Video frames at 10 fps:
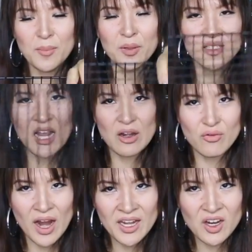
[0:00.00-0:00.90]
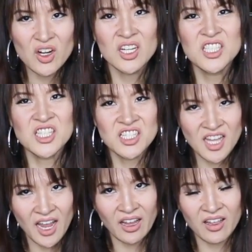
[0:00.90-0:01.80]
your potato right here, it'll
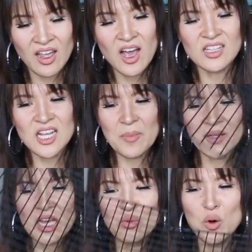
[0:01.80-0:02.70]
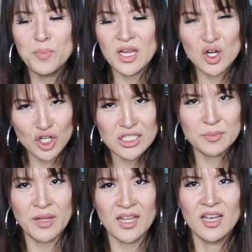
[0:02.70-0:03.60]
stick. On top of that, it won't be
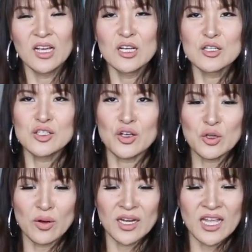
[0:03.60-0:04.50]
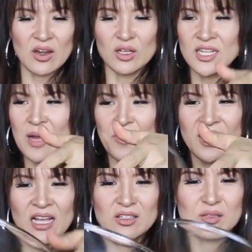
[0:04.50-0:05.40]
crispy. So you wanna get on top of
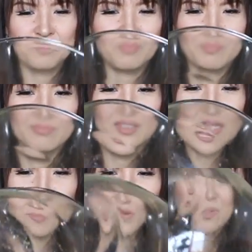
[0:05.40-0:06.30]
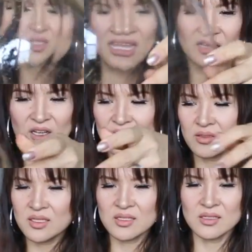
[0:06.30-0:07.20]
that, you just dump your
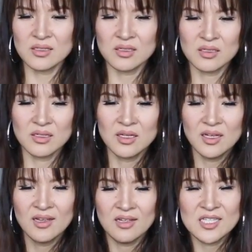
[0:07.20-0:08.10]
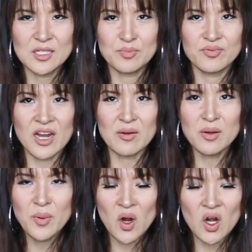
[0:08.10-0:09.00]
potatoes, spread them
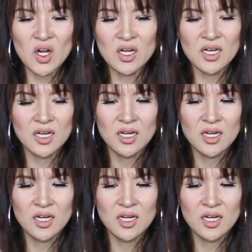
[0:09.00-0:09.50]
apart,